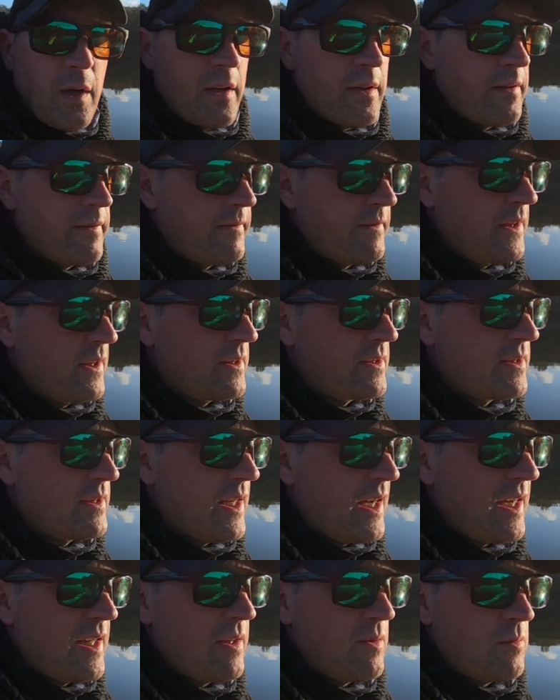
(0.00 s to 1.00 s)
Like the
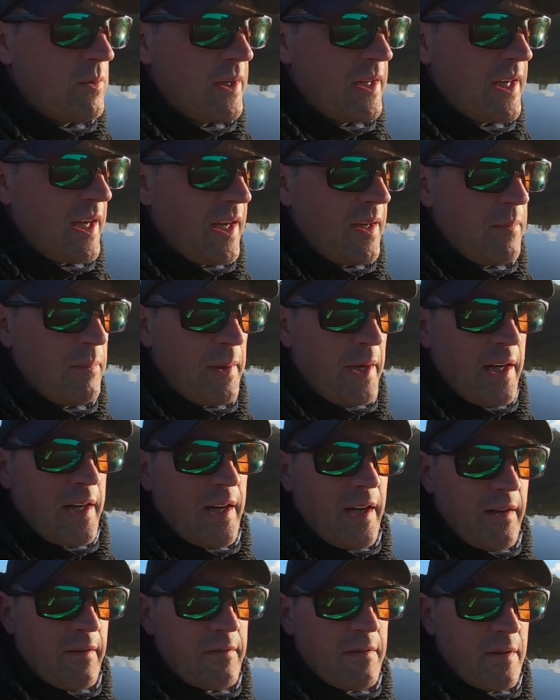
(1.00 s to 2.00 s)
first day that we came
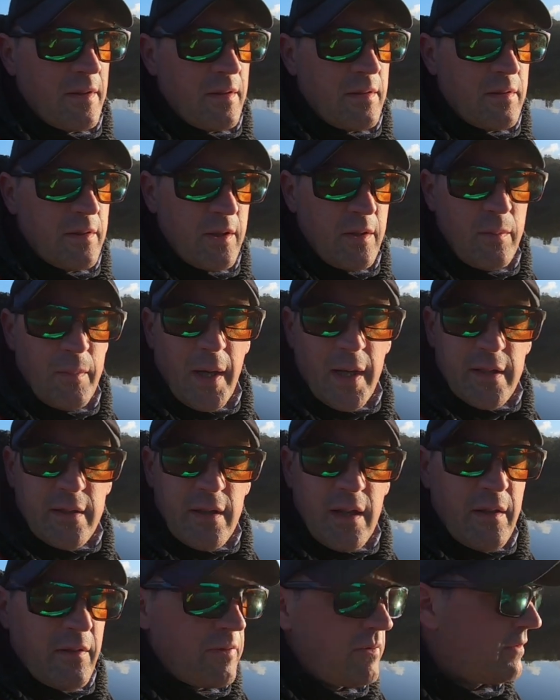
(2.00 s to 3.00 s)
back after two
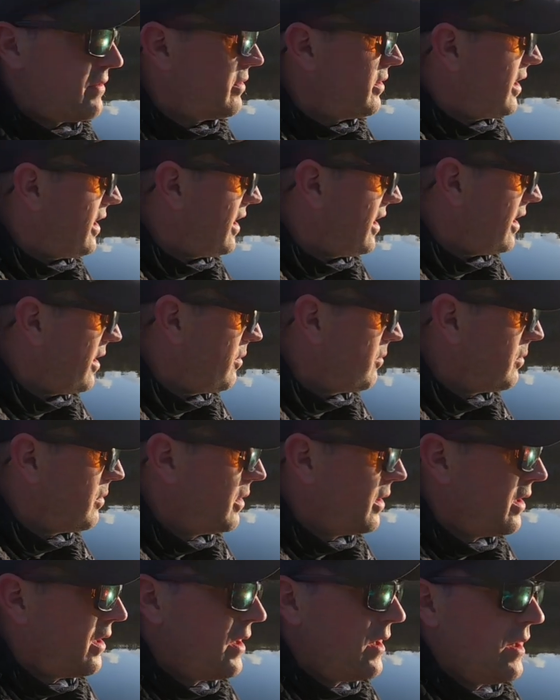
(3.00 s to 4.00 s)
months off, um,
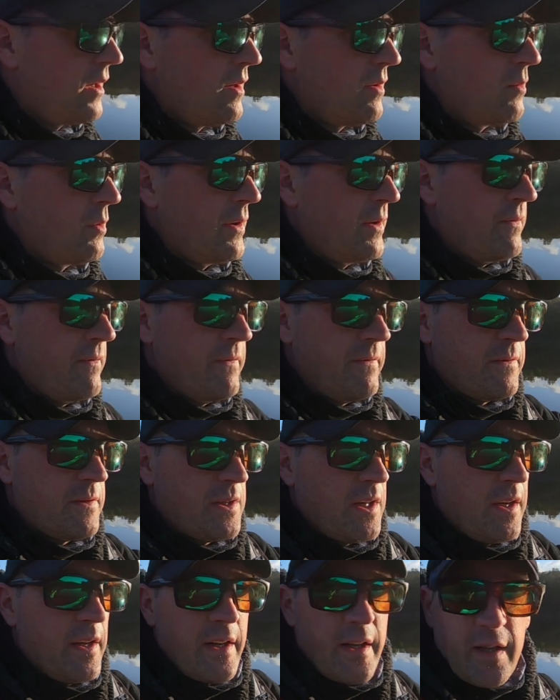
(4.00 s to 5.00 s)
we
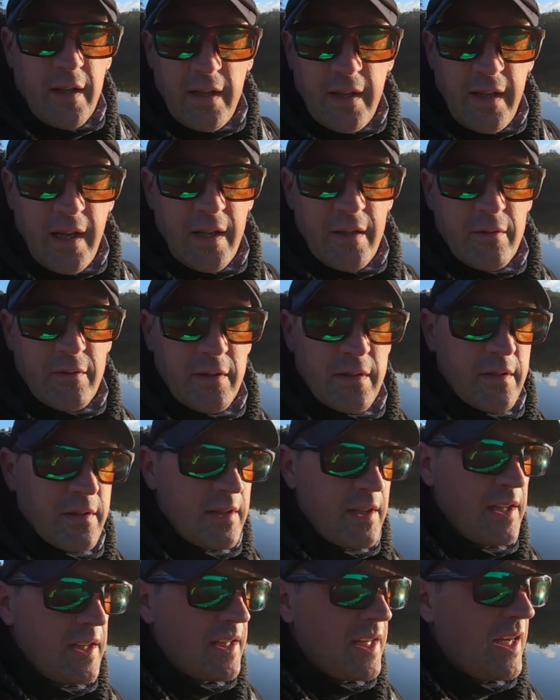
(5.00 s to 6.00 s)
started at the
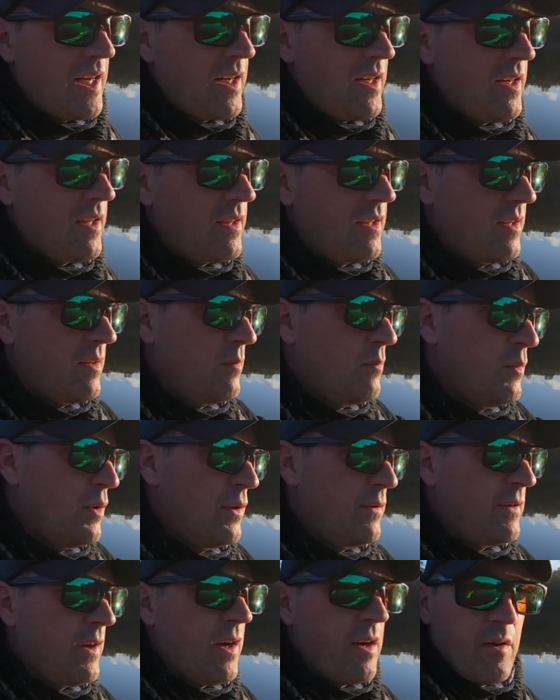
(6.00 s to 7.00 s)
entrance, didn't get anything,
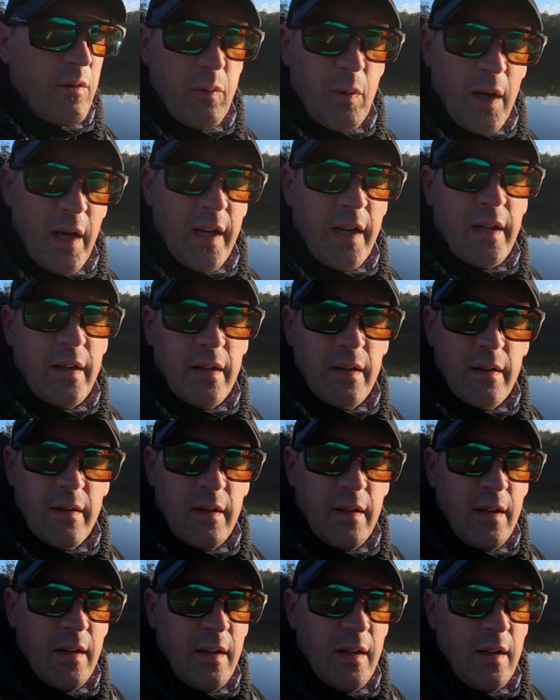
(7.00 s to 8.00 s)
moved halfway,
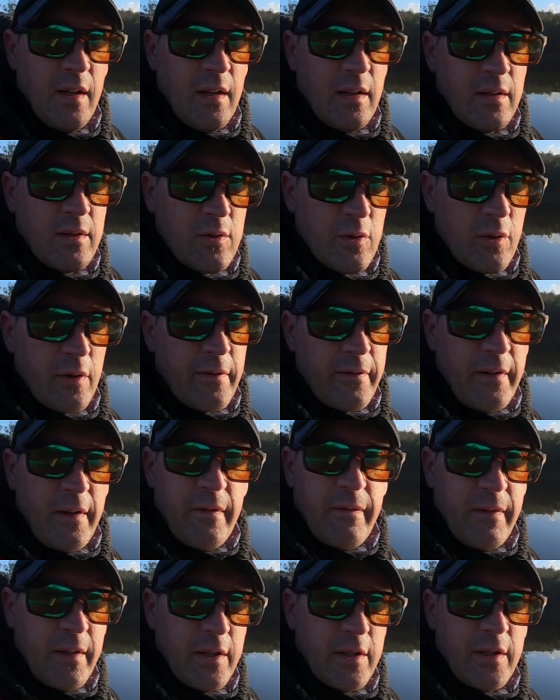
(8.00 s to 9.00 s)
saw a
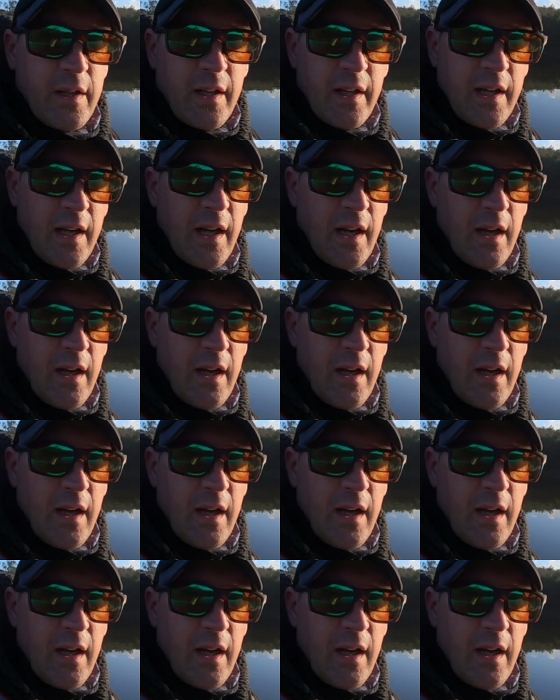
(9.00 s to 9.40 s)
few fish, didn't